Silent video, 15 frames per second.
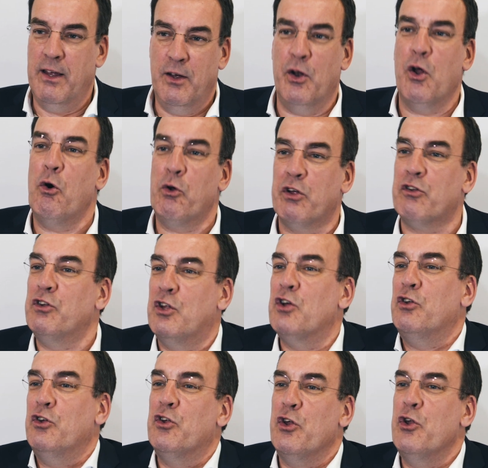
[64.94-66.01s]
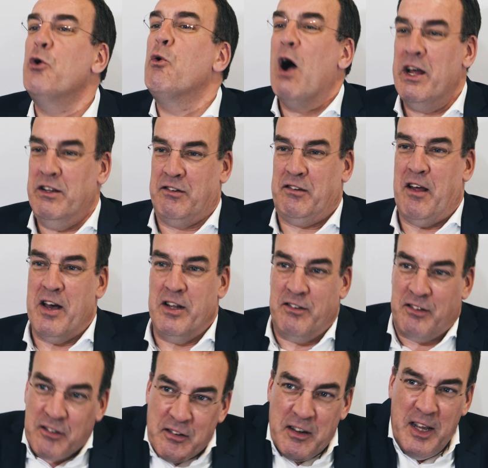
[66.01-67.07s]
you know, the, the, the new
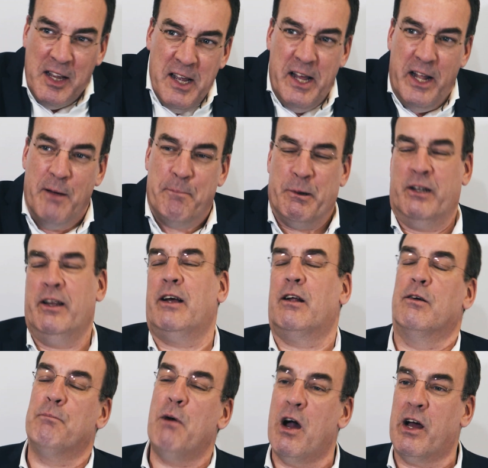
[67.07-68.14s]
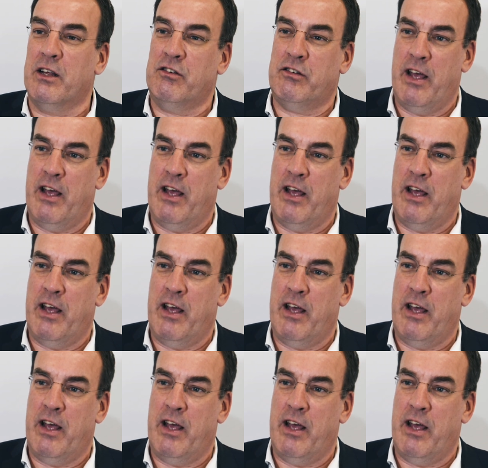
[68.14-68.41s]
Einsteins in a particular market